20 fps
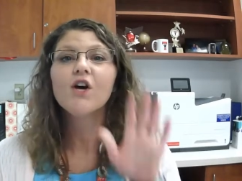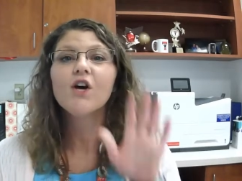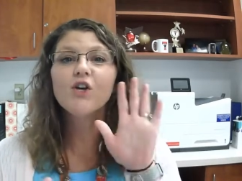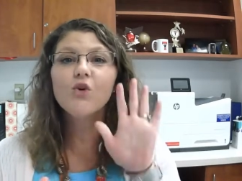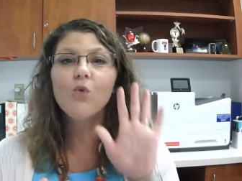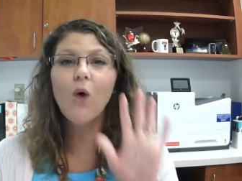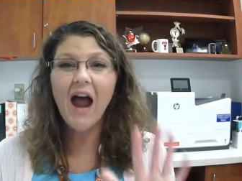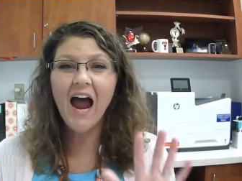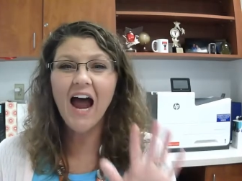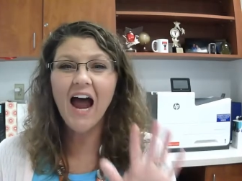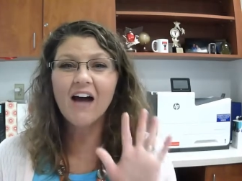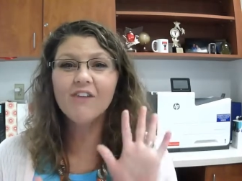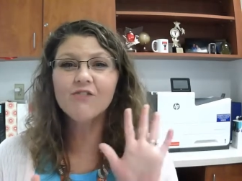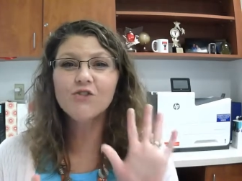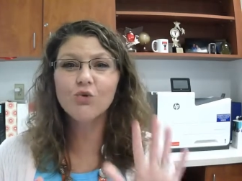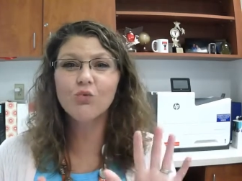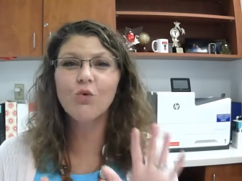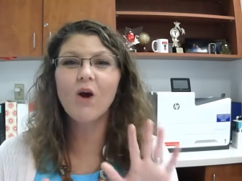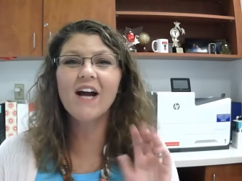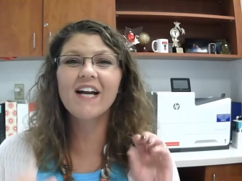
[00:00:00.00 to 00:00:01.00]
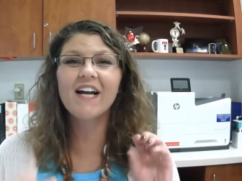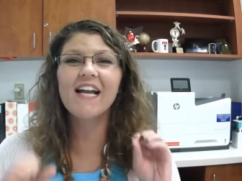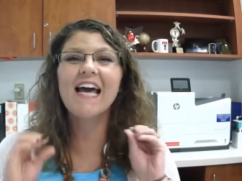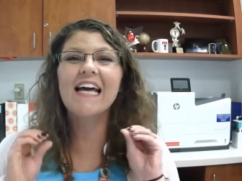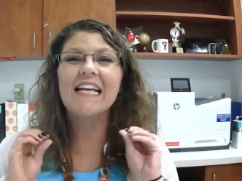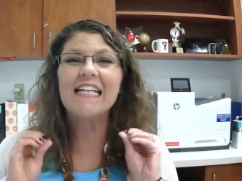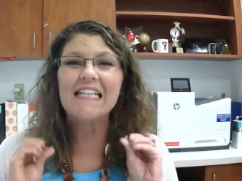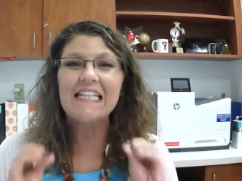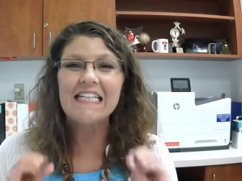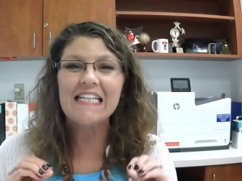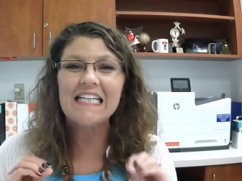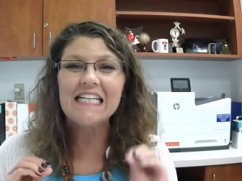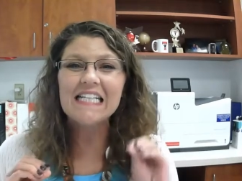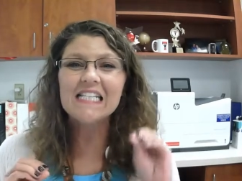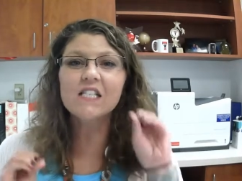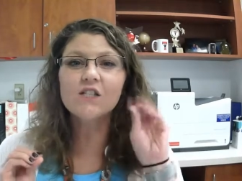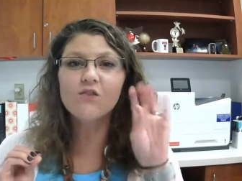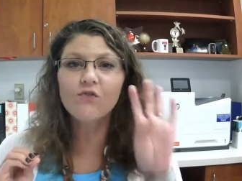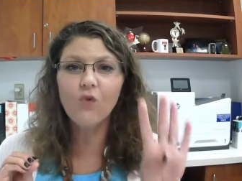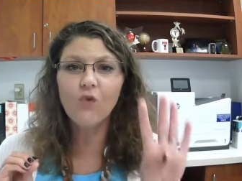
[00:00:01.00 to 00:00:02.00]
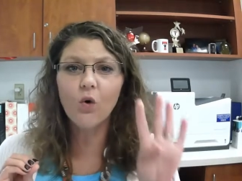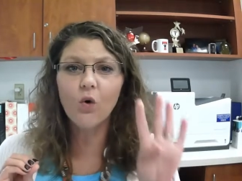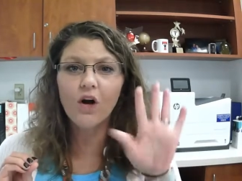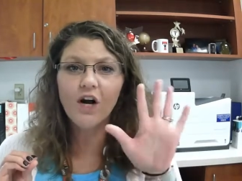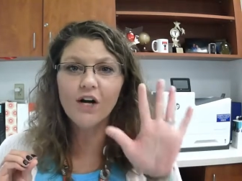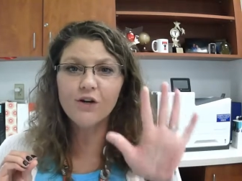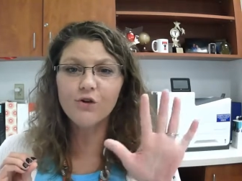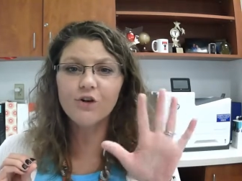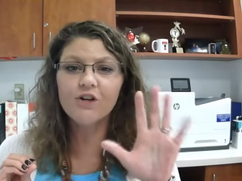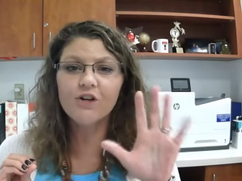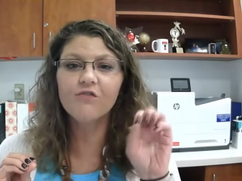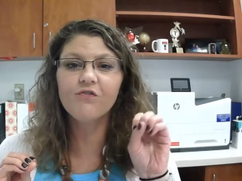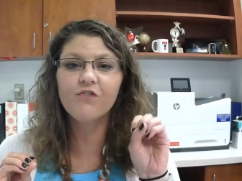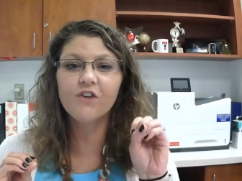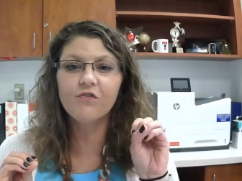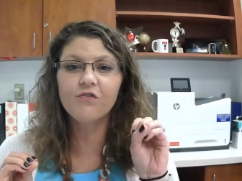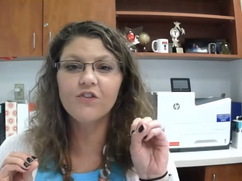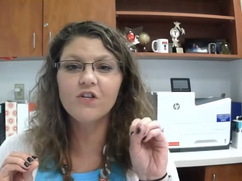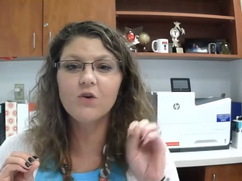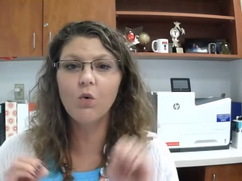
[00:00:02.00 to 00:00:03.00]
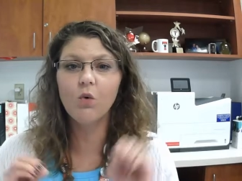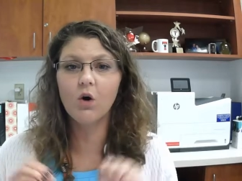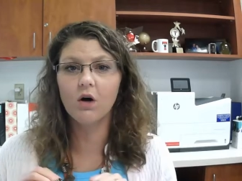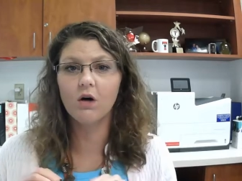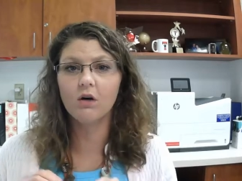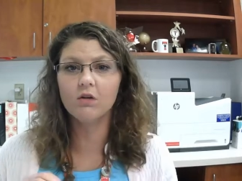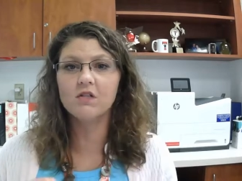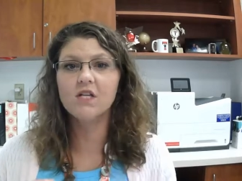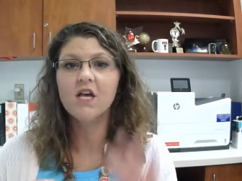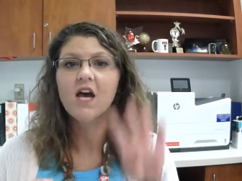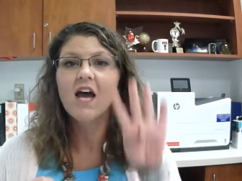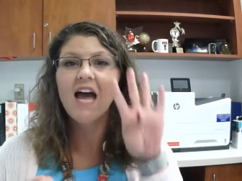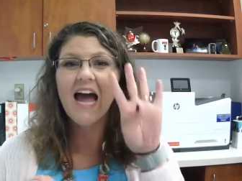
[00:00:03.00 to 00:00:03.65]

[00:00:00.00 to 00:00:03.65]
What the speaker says: You have to write at least 450 words.